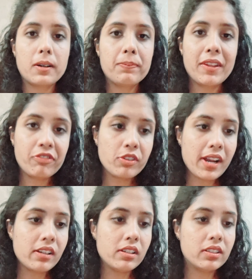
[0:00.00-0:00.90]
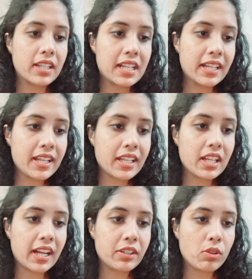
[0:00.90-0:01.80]
if we are dealing in any
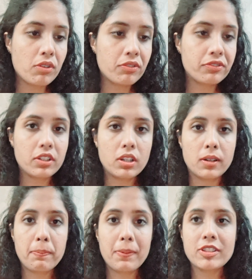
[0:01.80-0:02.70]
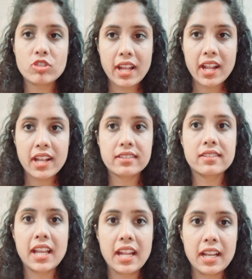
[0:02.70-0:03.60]
kind of purchase,
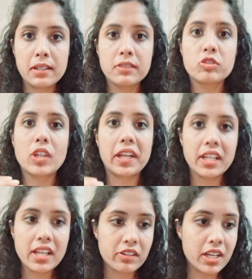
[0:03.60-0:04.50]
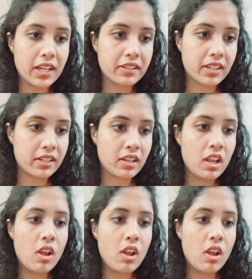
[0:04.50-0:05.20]
sale, JDA related,